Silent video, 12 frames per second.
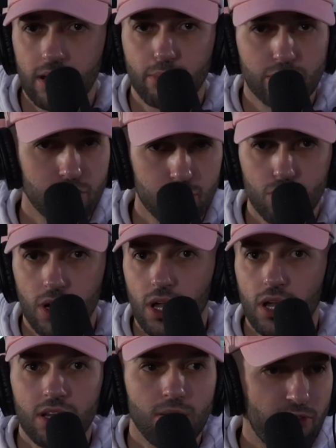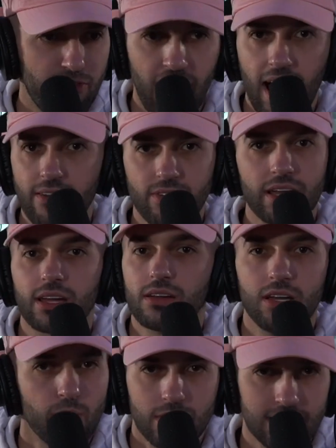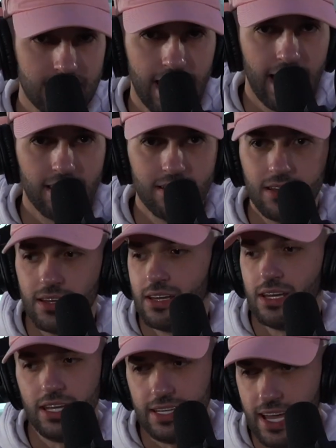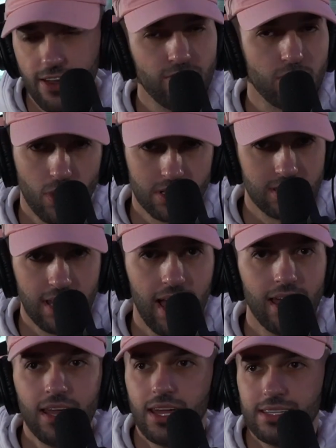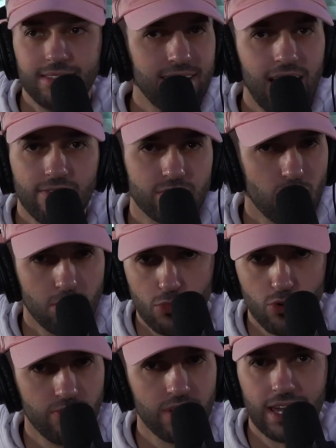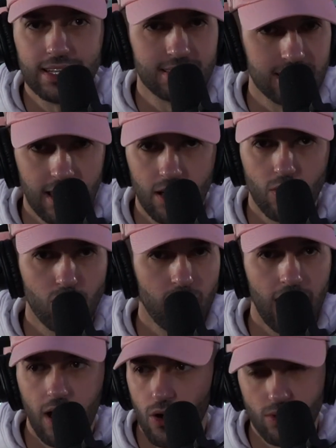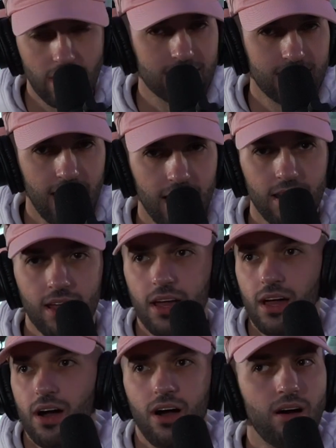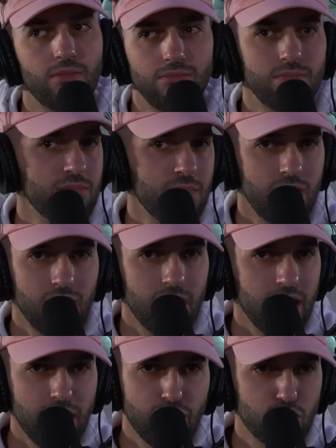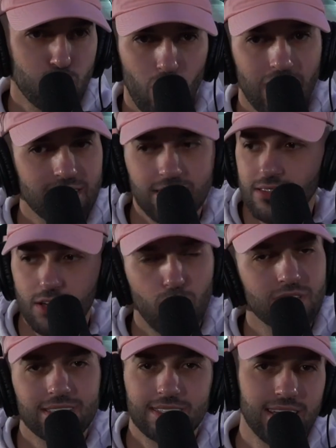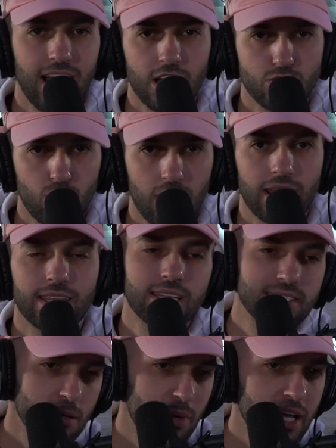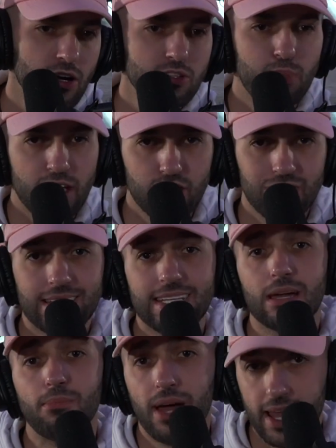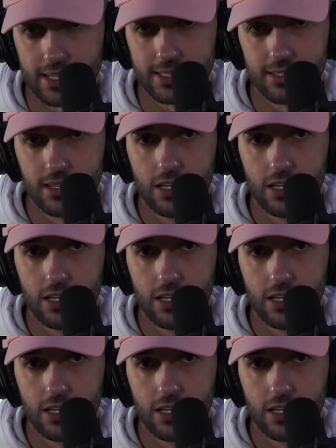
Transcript: number two, number five. Like, it wasn't that. It definitely wasn't that. Didn't have his own movie, ATL, out like that. It wasn't T.I.'s run. And then somebody else mentioned DMX.